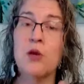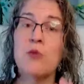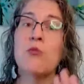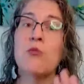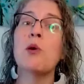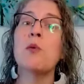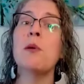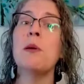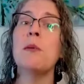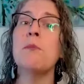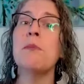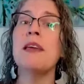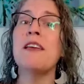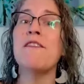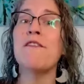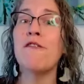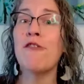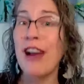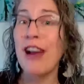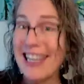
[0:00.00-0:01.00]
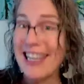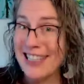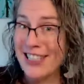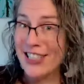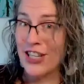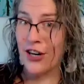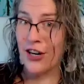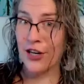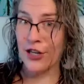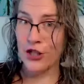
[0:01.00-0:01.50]
the more we
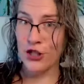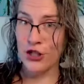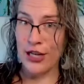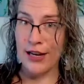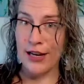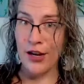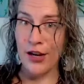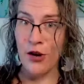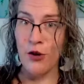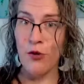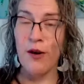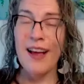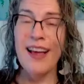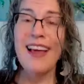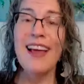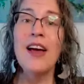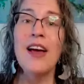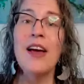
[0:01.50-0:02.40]
befriend our shadow,